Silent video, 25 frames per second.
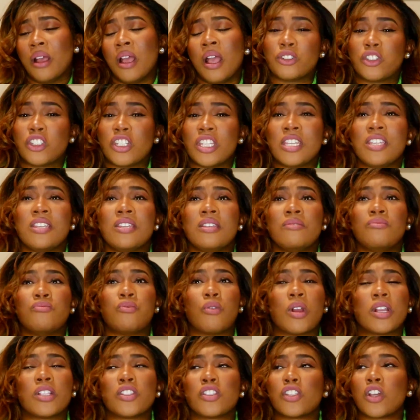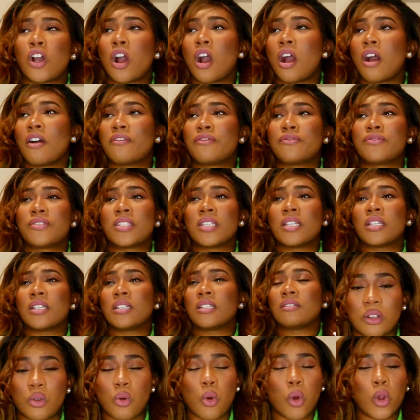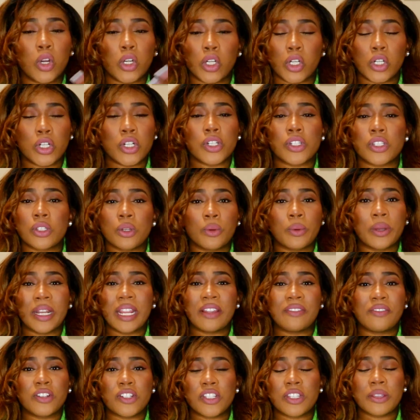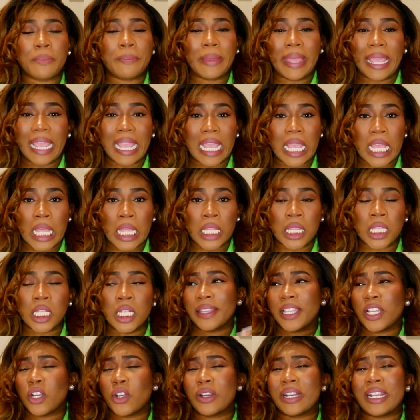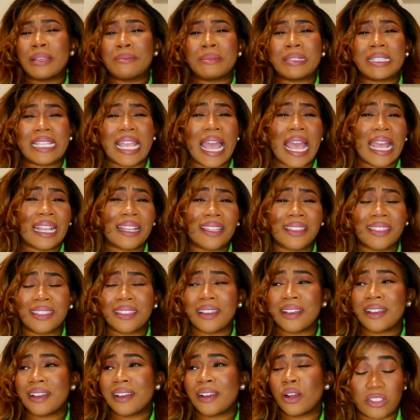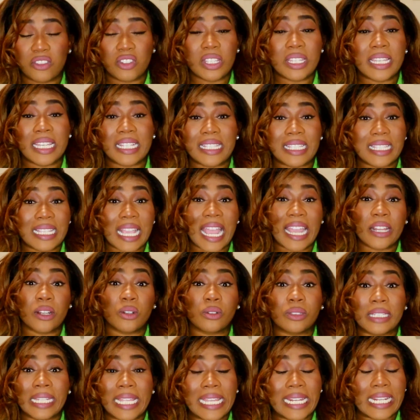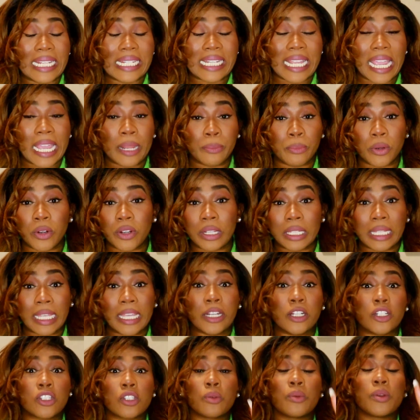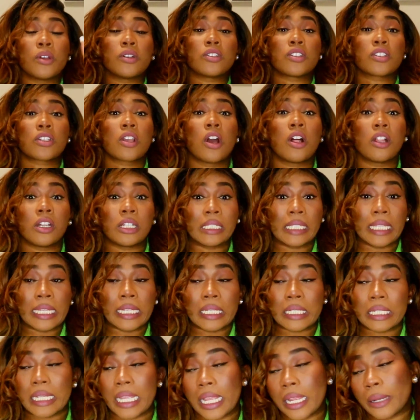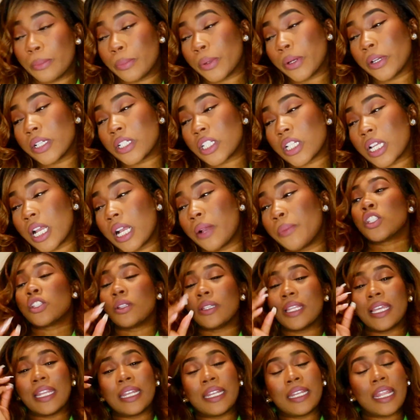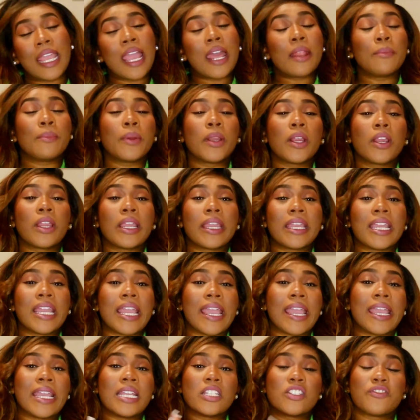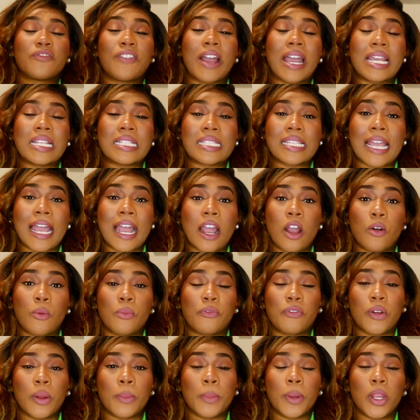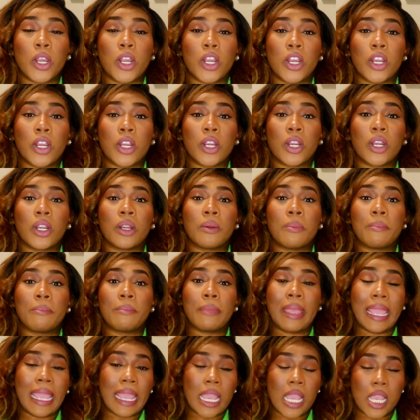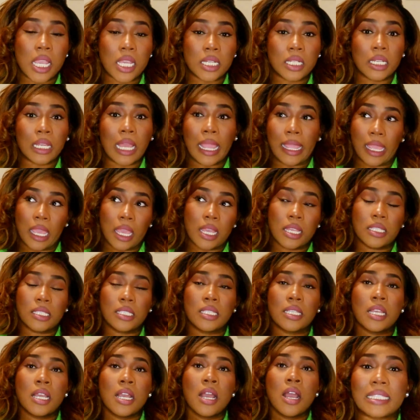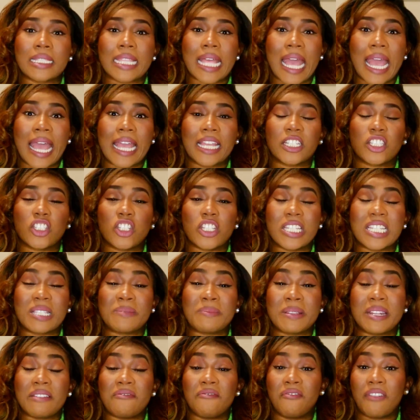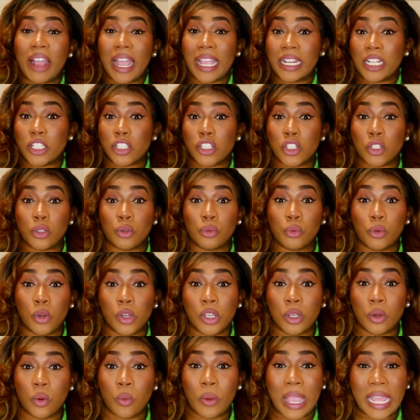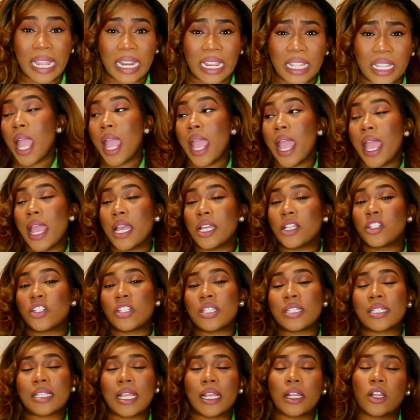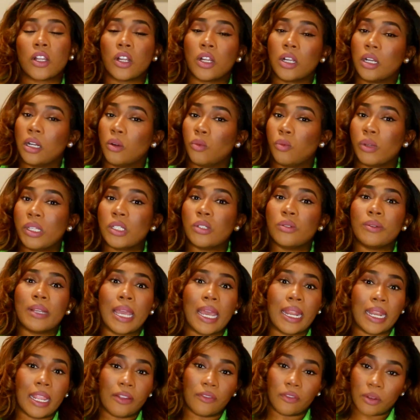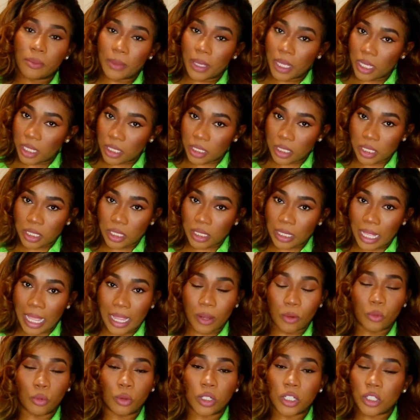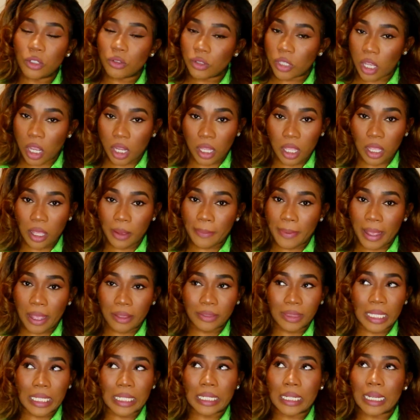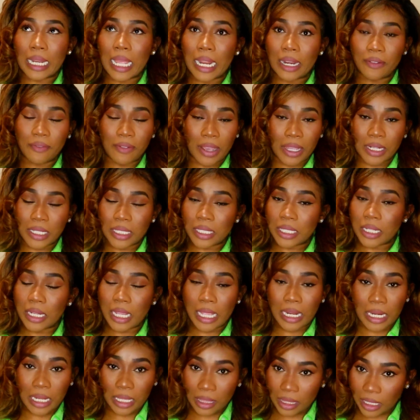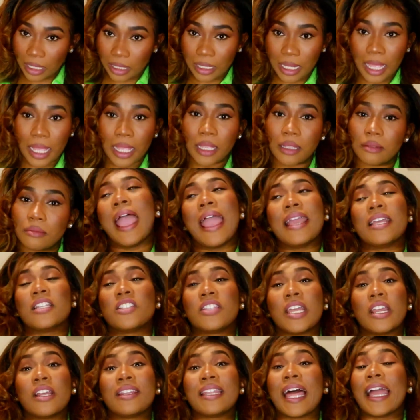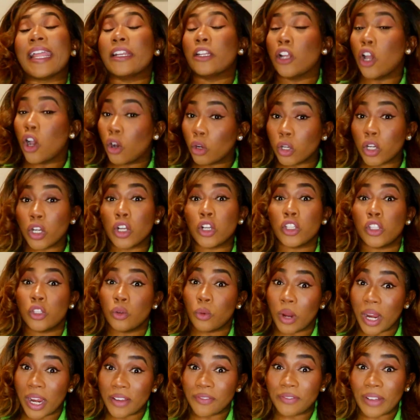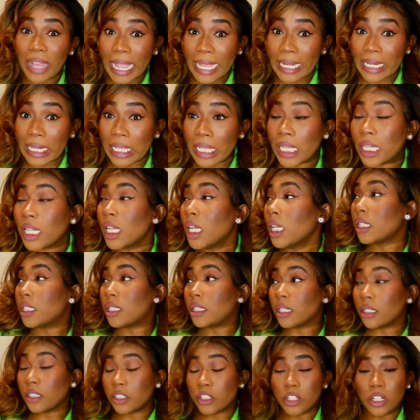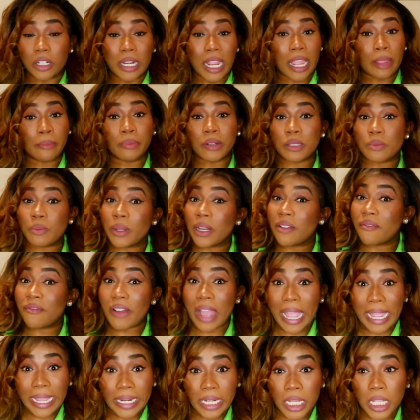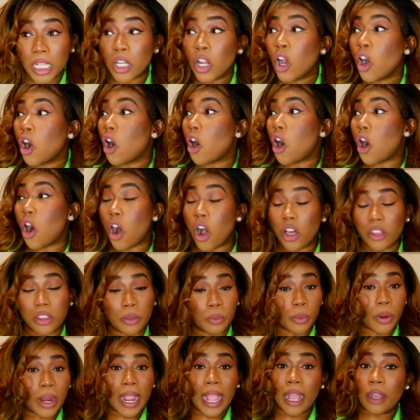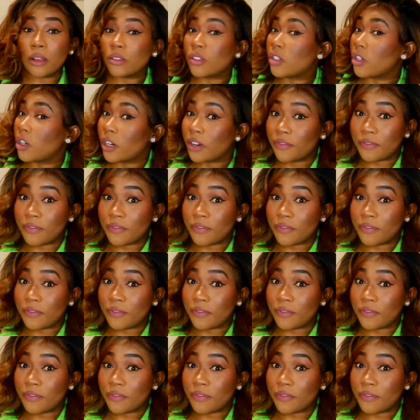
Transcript: She runs off to quarters or whatever to bathe. I think her name is Agatha. She gets titled Lady Danbury later, so we're gonna just call her Lady Danbury, child. So Lady Danbury, and finds out from her maid, I guess, that she's been invited to the royal wedding. And she's like, girl, we do not ever mix. Like, what are you talking about? They did not invite us to anything. Like, and they're like, no, girl, you are invited. Your neighbor's been invited. All the Browns are